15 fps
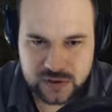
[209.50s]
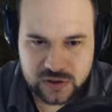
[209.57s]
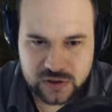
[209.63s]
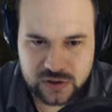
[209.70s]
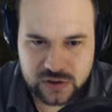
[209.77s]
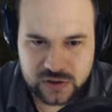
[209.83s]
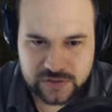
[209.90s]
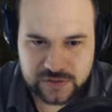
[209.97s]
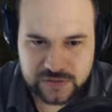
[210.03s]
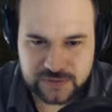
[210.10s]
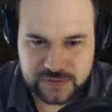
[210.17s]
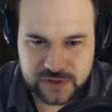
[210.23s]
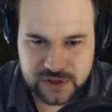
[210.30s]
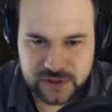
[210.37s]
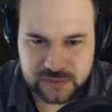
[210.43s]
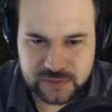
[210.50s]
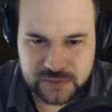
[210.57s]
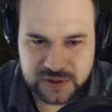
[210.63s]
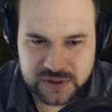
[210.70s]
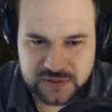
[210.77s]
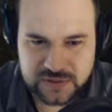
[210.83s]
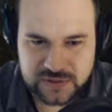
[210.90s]
of
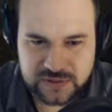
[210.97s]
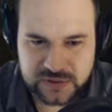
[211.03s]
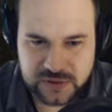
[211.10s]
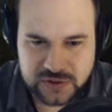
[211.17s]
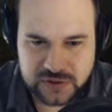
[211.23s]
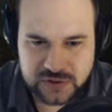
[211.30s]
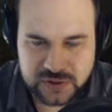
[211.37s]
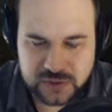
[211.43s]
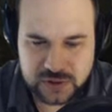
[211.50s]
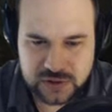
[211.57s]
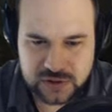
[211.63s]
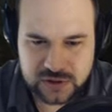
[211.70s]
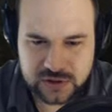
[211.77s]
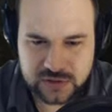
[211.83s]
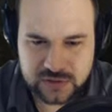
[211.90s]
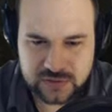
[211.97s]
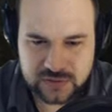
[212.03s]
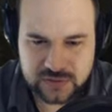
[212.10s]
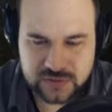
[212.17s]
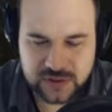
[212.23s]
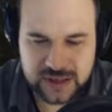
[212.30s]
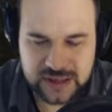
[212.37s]
his first one
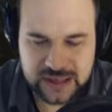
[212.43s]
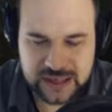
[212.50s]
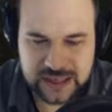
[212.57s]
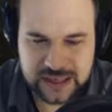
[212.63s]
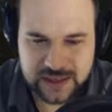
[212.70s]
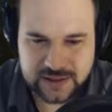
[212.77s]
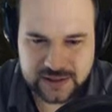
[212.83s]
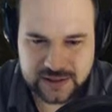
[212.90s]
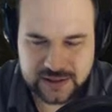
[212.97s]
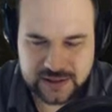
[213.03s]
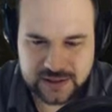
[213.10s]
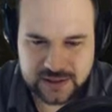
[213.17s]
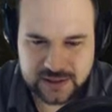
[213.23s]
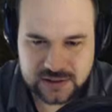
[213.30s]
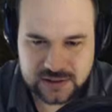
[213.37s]
for the last.